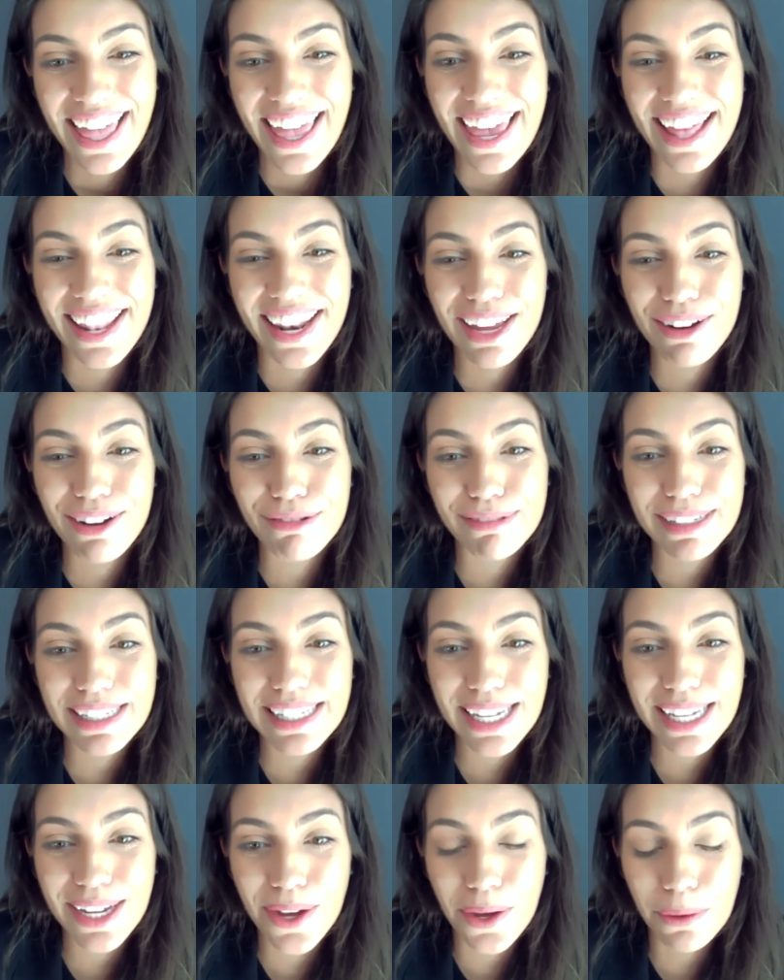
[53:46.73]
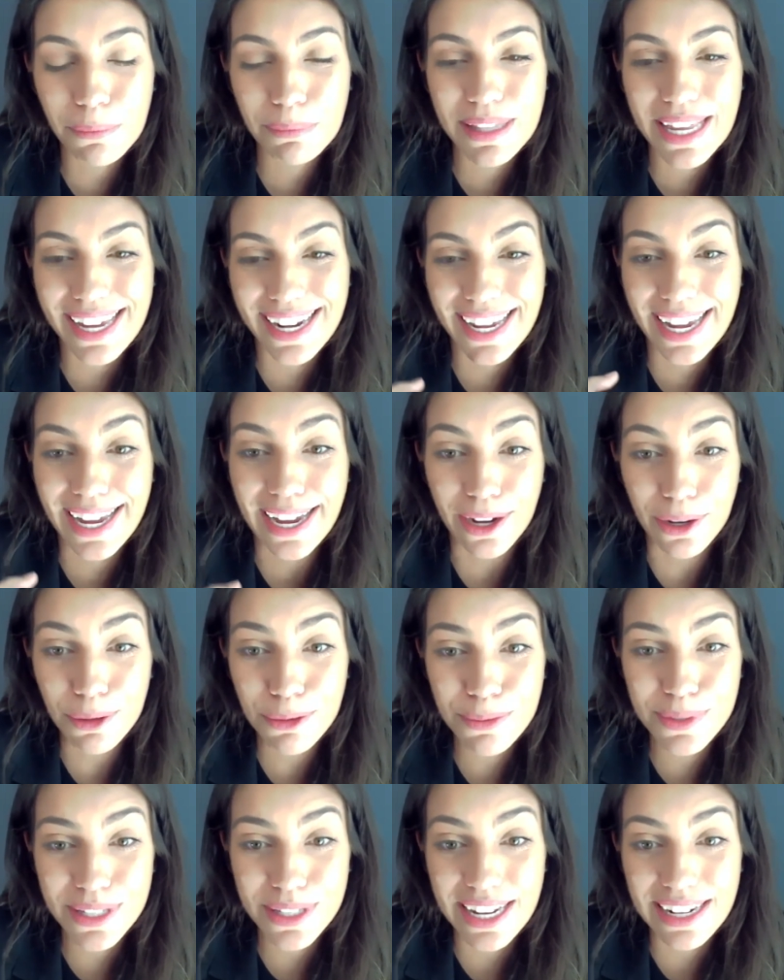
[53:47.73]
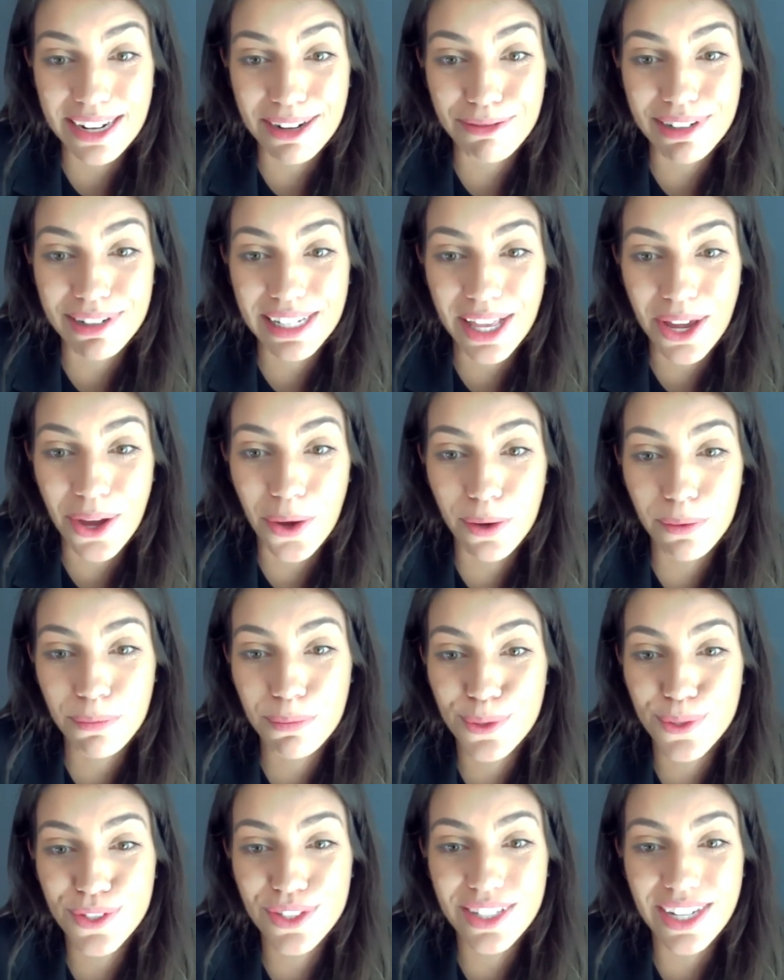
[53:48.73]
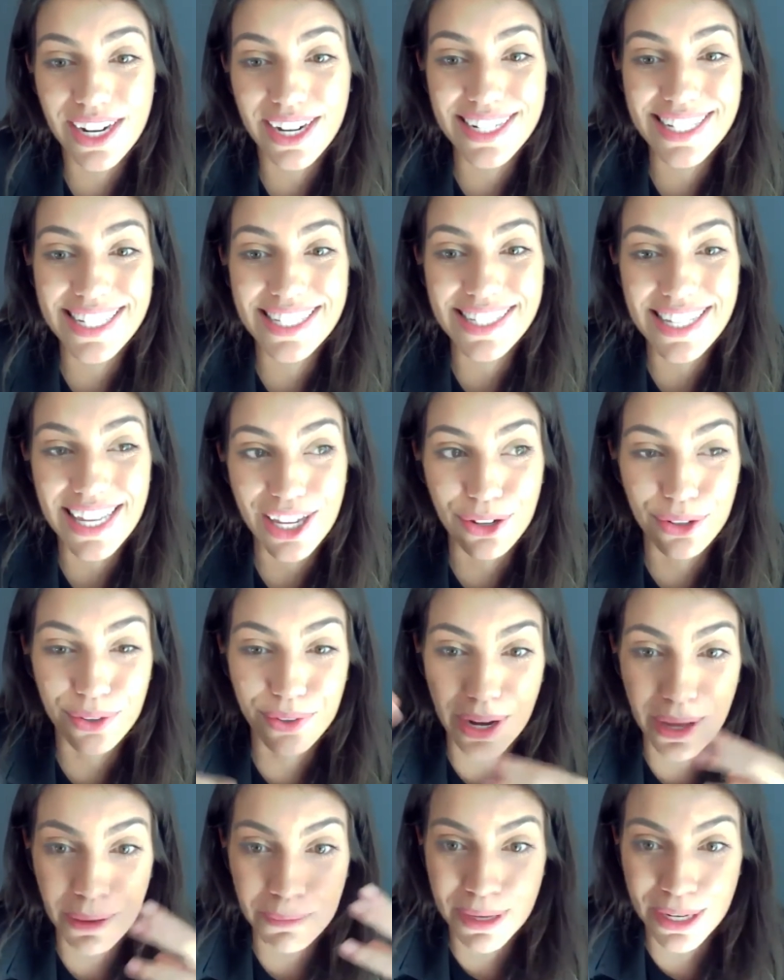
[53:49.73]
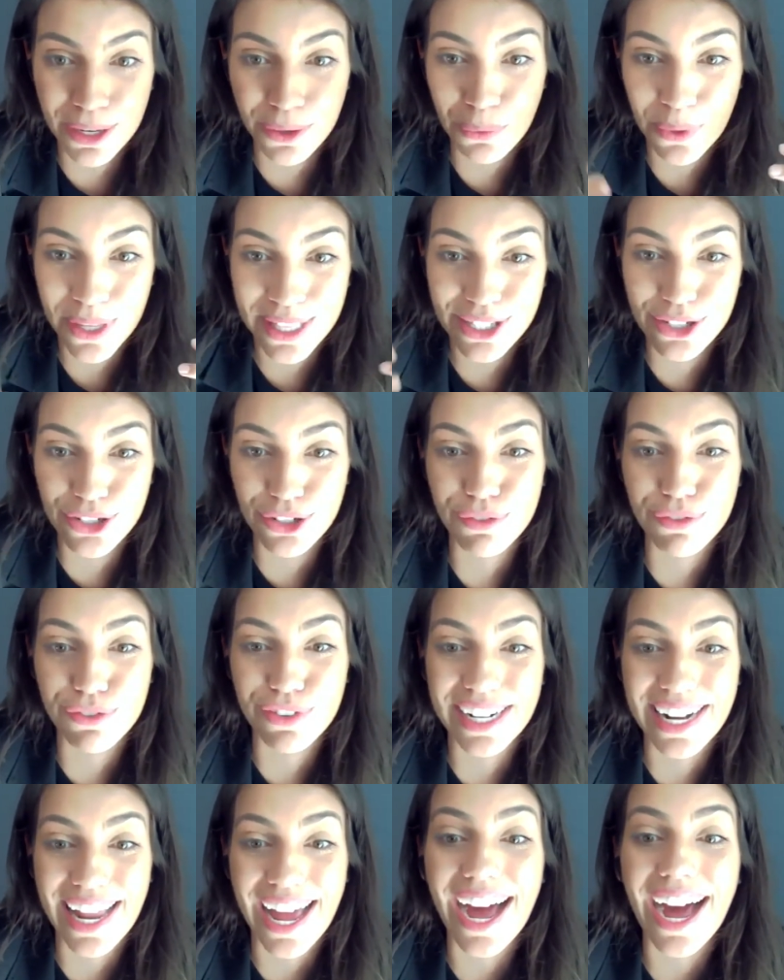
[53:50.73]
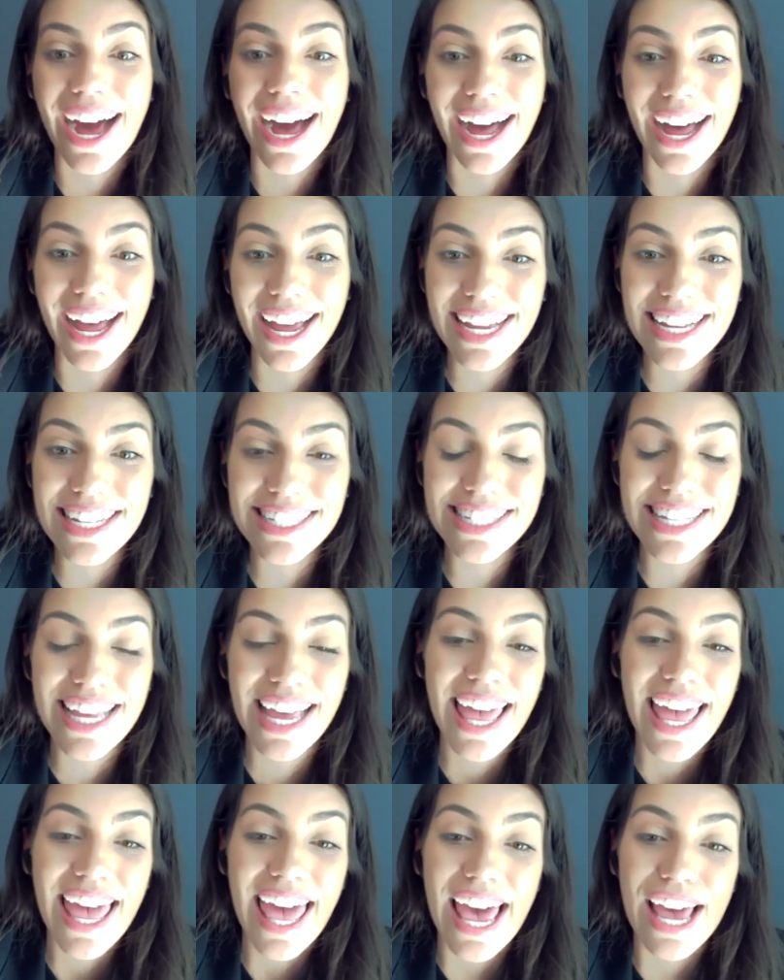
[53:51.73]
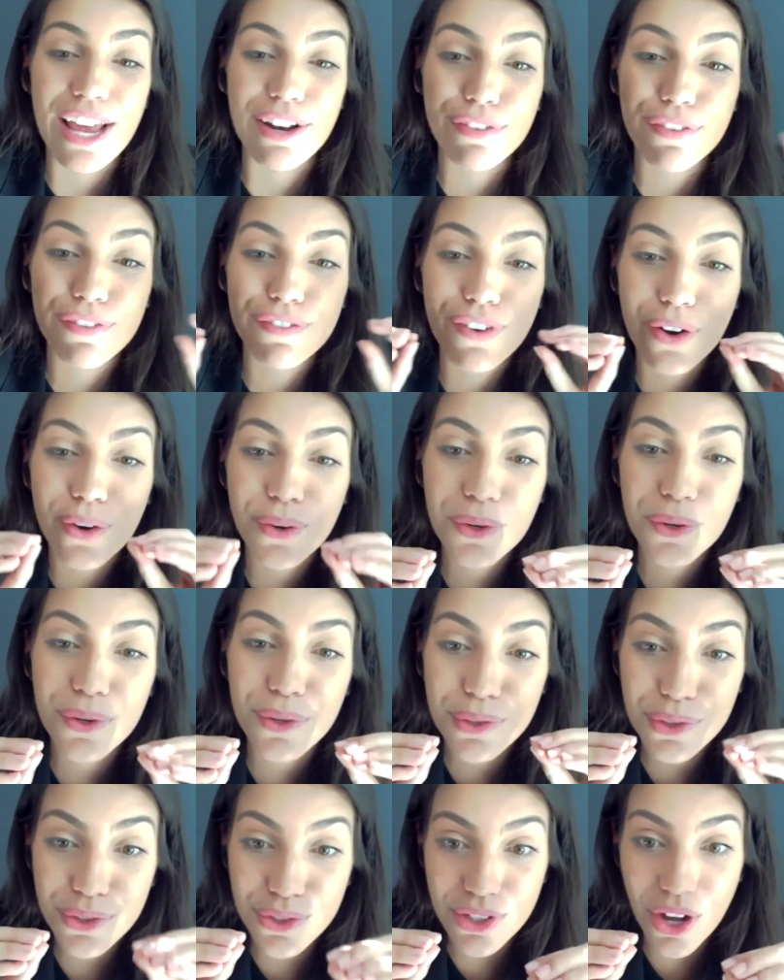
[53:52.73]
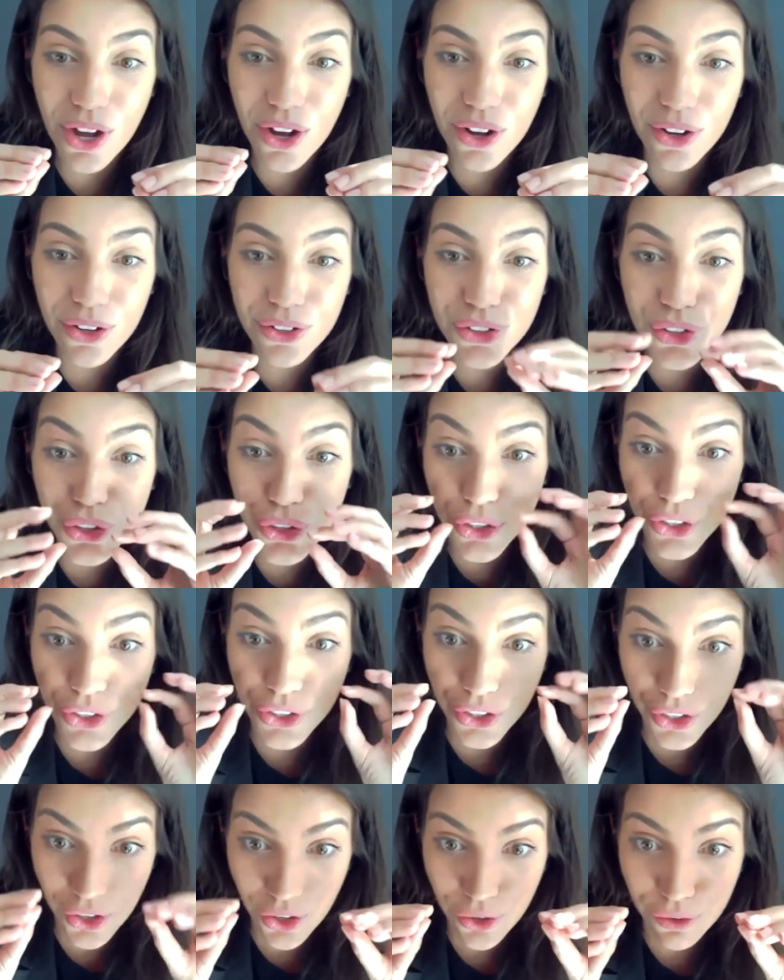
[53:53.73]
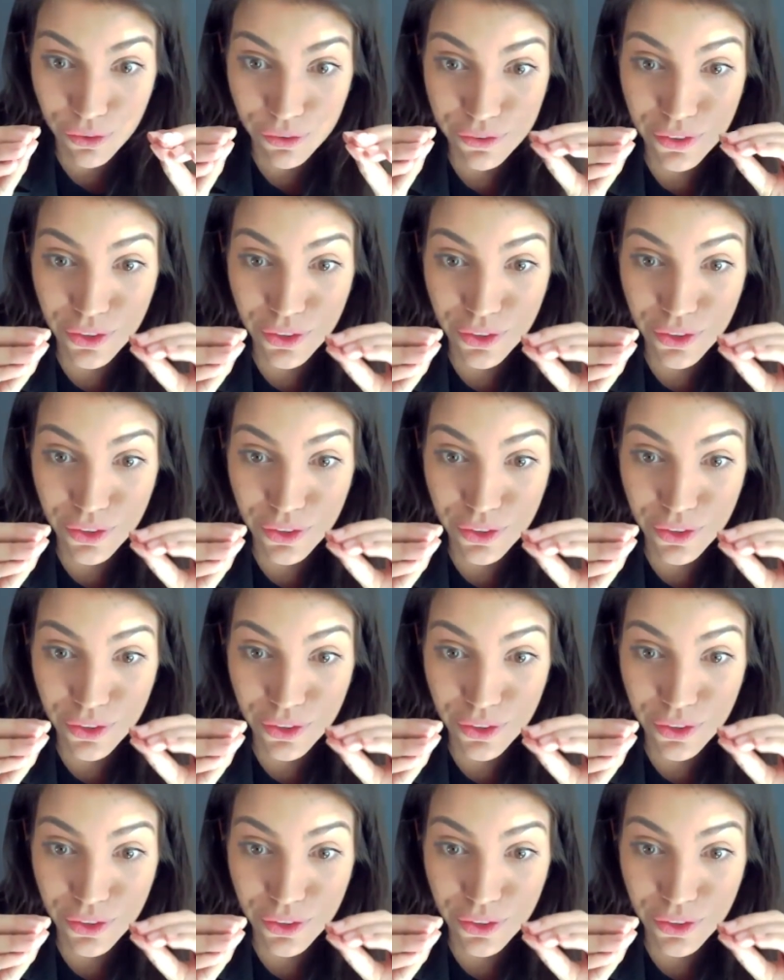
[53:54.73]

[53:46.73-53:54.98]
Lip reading: And I really hope that helps, and I really hope you start seeing grammar with different eyes and focus on your goal.